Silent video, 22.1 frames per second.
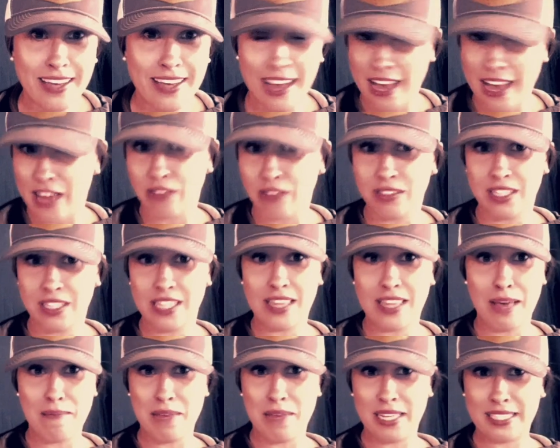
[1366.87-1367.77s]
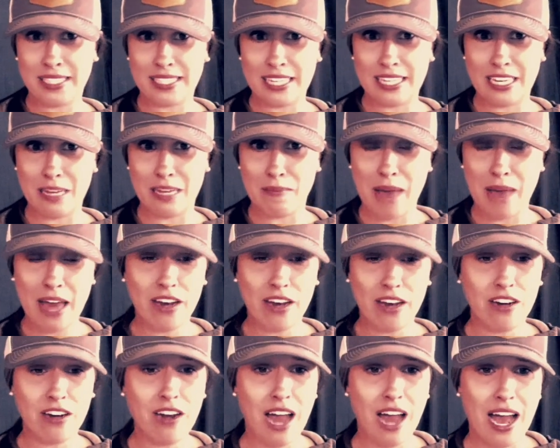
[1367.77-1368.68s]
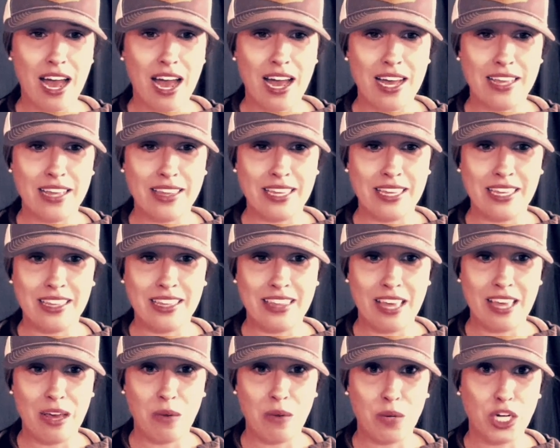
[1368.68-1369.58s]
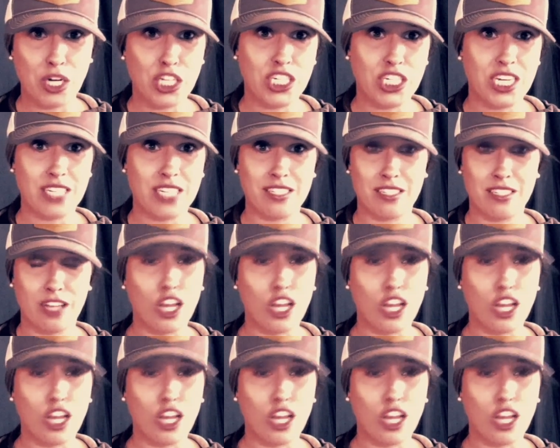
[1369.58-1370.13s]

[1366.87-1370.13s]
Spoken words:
I don't think that makes it any better. I think they were just